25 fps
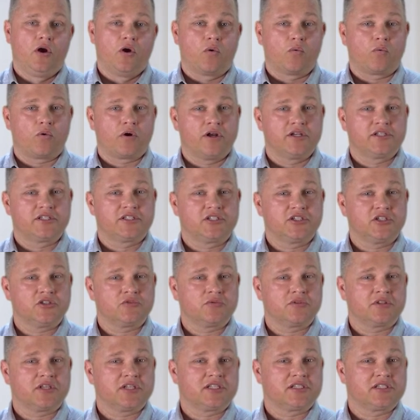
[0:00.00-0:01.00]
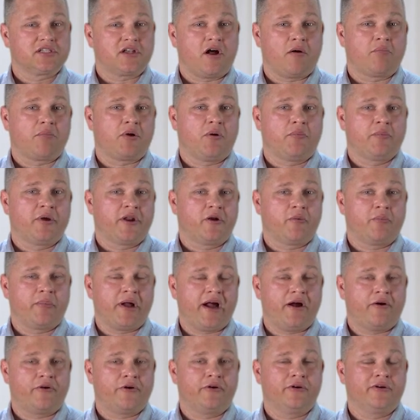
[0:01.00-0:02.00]
Whereas just with a saw palmetto
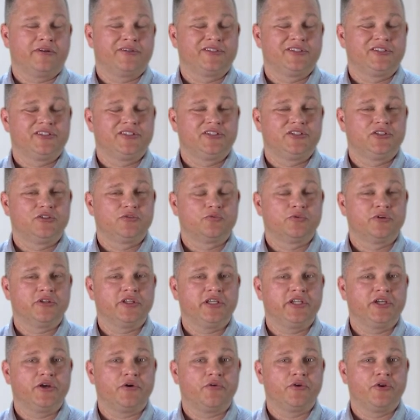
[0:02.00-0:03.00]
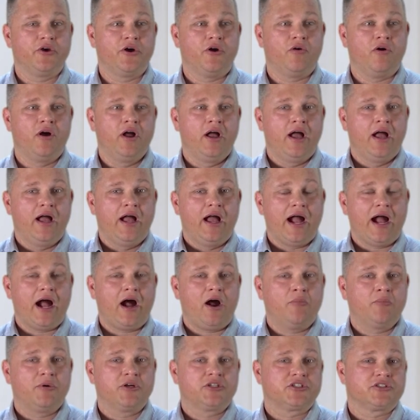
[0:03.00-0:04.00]
powder, you really don't know
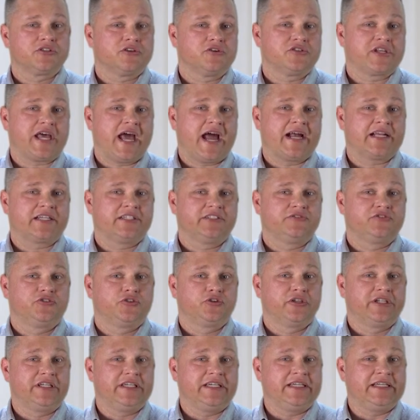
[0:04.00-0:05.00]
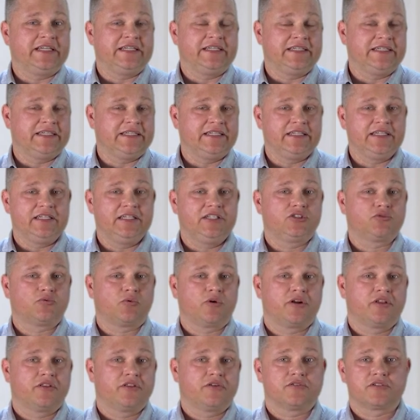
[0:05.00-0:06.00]
how much of those actives you're getting in each
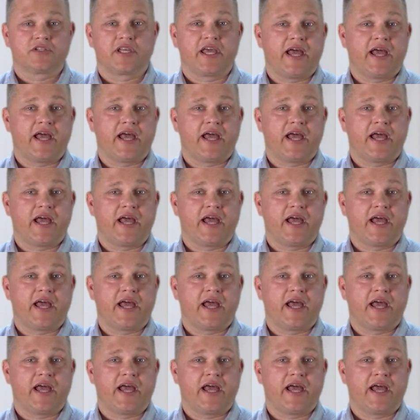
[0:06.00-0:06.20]
one of those